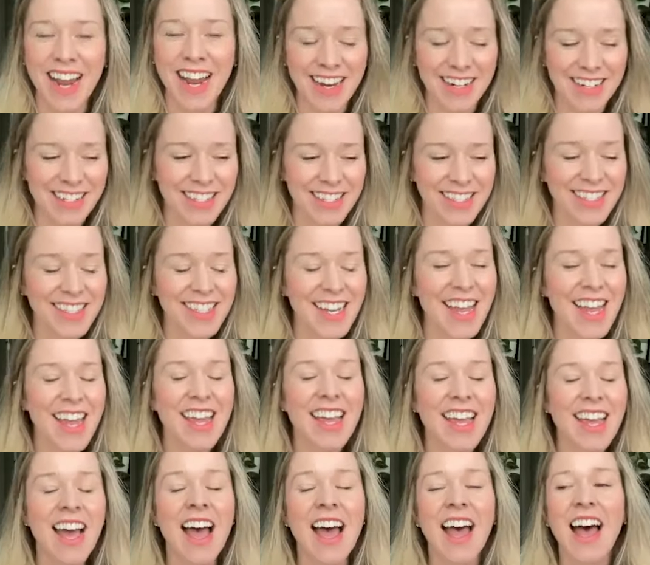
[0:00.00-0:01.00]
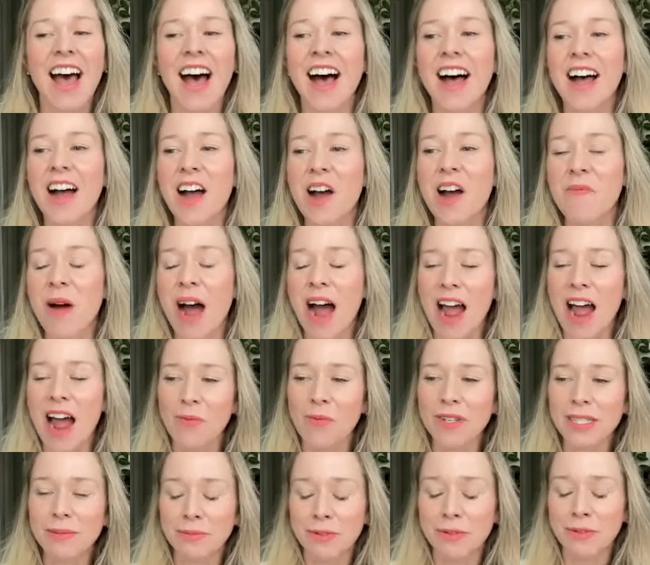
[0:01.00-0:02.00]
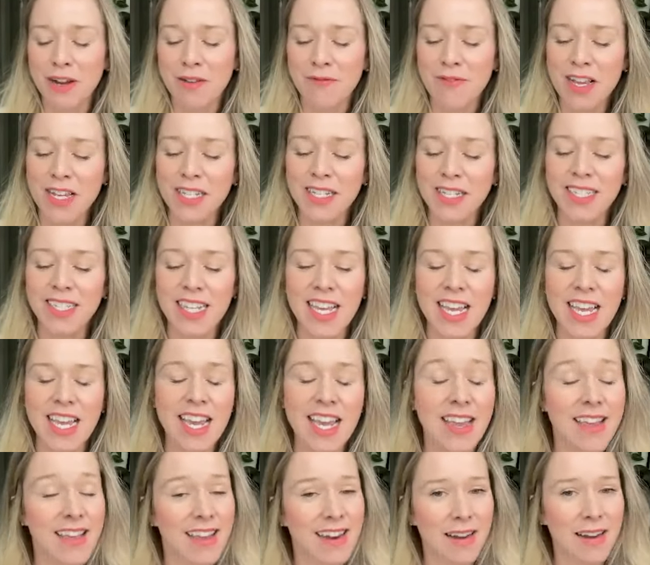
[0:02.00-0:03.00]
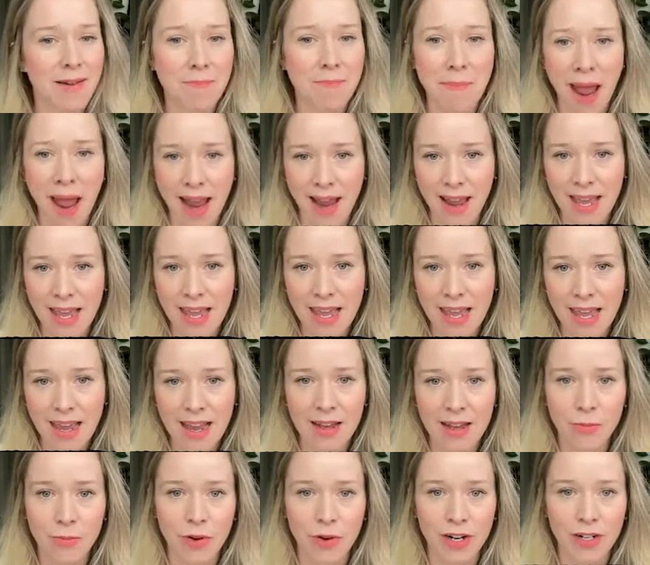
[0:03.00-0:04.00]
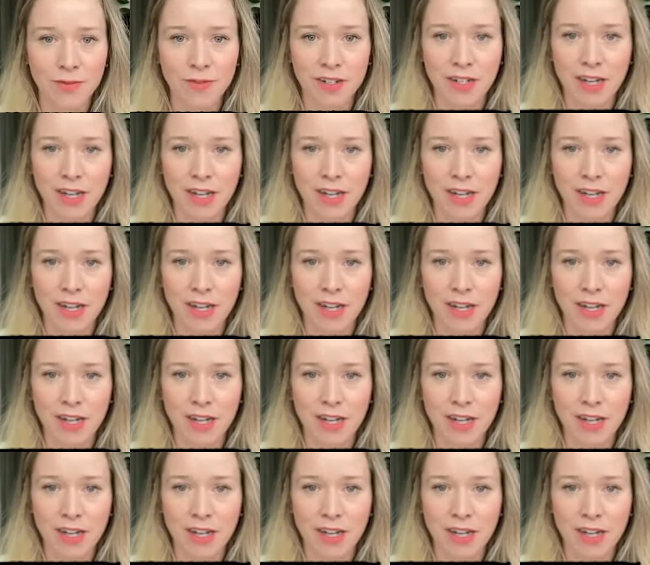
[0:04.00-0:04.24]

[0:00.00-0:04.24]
agency. I was previously in banking. I worked